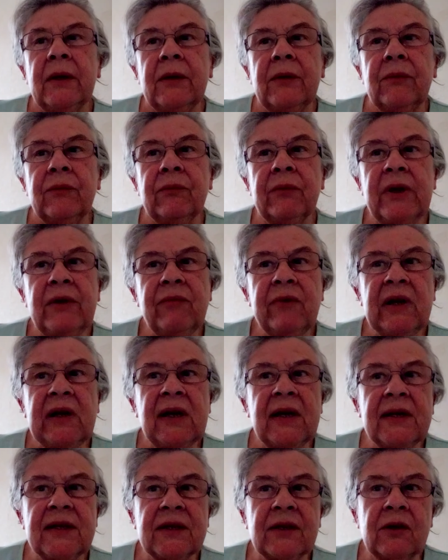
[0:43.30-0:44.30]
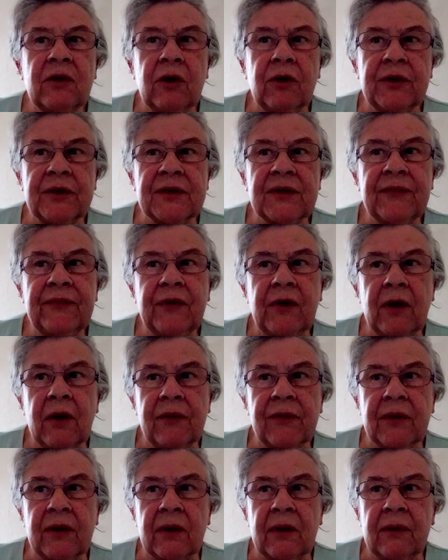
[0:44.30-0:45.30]
We relate to God as
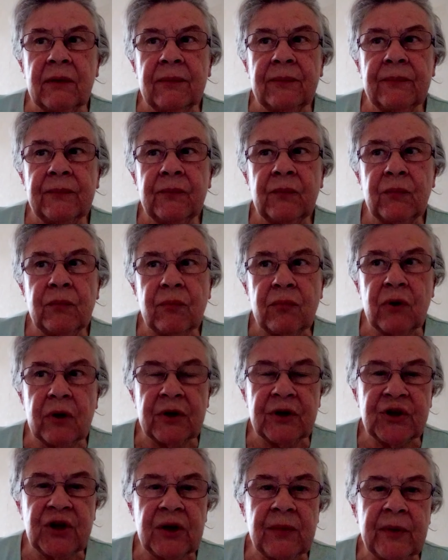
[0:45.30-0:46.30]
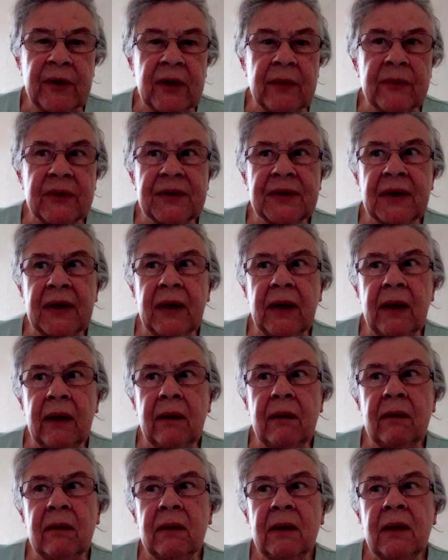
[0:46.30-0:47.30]
Father, worship him as King.